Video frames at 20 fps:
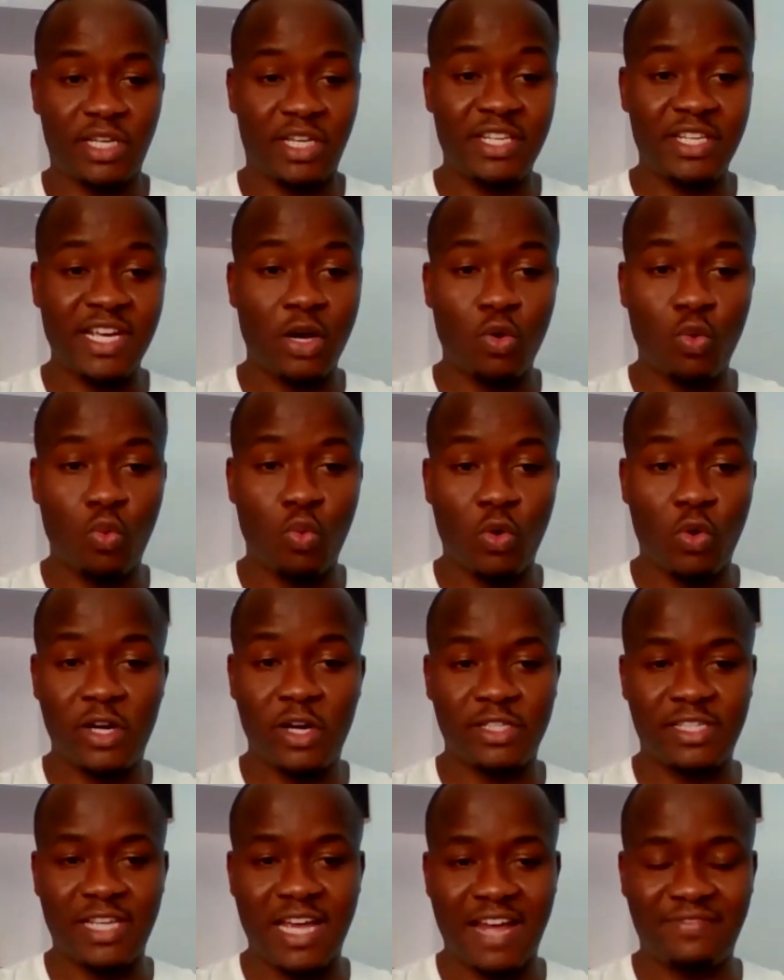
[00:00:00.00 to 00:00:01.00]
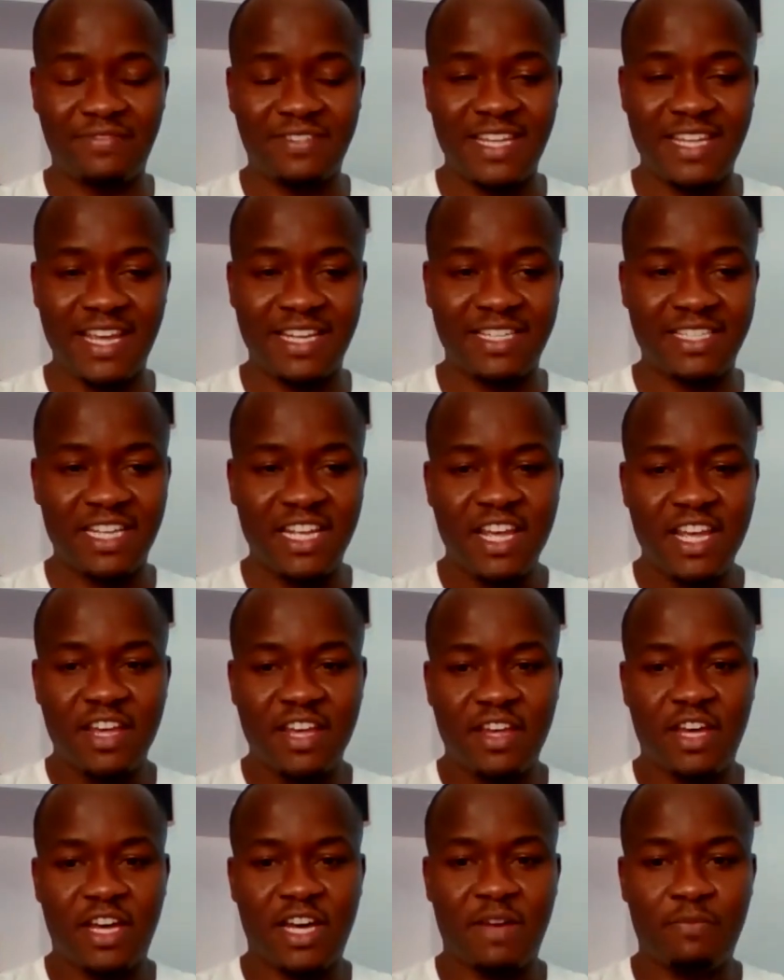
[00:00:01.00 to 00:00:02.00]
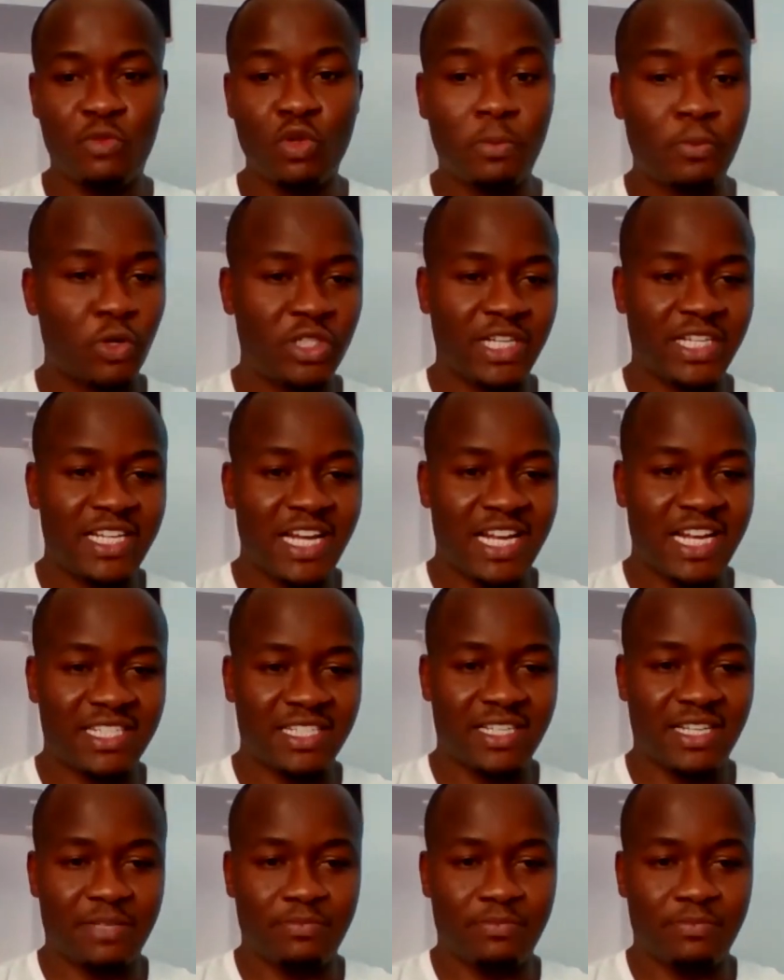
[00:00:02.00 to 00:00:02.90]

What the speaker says: in their own words, have said No project had